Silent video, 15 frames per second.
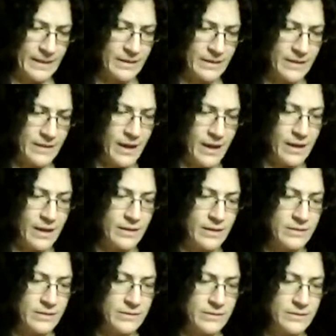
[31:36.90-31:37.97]
"There,
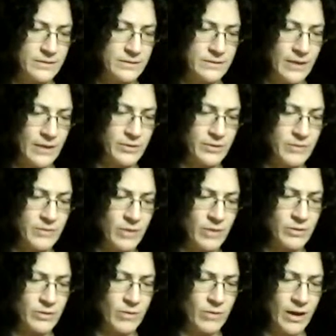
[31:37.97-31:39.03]
now you know
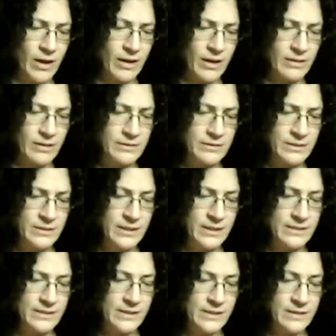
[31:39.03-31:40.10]
you are," he
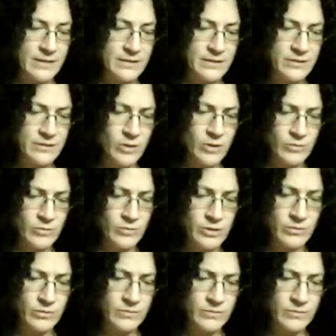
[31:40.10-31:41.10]
said, "don't you?"